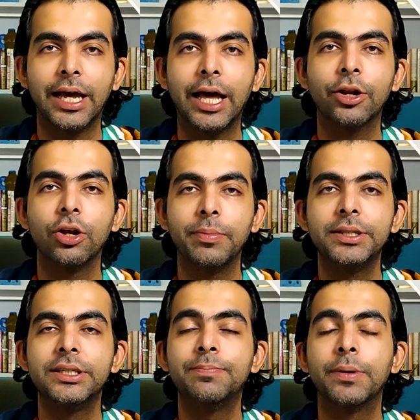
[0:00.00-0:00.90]
are going to be
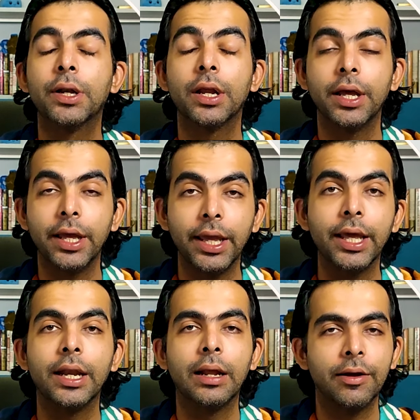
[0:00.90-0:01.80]
cheaper
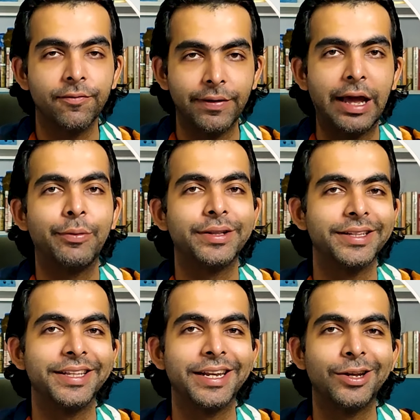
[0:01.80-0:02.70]
in
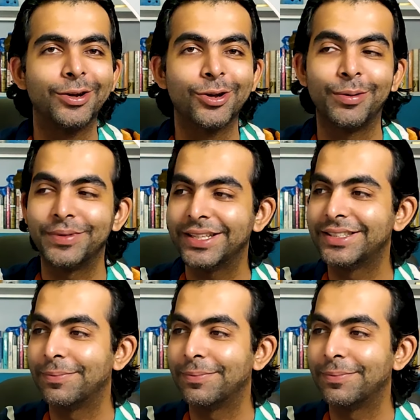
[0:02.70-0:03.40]
flywithadira.com. That's the